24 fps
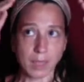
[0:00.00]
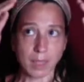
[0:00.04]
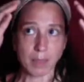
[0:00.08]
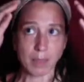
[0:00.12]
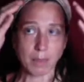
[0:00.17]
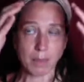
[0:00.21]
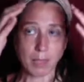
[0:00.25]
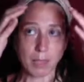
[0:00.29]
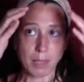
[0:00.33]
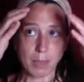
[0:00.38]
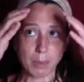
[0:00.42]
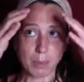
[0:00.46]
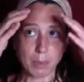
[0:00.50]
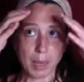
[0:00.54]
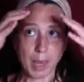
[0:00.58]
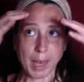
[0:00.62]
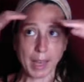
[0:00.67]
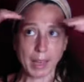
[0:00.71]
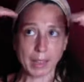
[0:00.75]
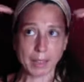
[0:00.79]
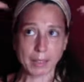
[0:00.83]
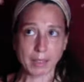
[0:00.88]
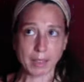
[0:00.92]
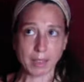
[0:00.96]
when you
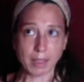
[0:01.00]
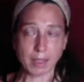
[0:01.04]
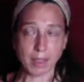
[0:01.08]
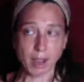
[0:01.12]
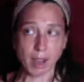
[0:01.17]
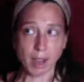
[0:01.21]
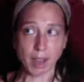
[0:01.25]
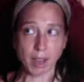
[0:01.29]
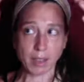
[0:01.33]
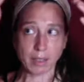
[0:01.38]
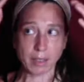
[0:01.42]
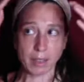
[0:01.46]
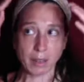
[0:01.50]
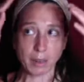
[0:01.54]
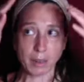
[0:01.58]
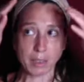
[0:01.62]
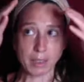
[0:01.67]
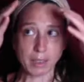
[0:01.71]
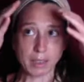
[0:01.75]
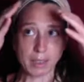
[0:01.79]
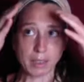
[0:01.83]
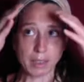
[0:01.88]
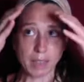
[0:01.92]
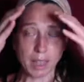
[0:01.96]
pet the dog, they want
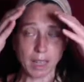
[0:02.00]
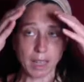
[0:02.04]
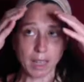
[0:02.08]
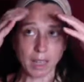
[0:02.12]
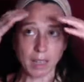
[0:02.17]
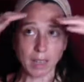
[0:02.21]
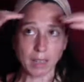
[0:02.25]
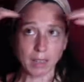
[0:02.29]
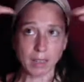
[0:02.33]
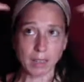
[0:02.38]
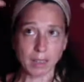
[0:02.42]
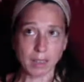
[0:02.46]
to stay,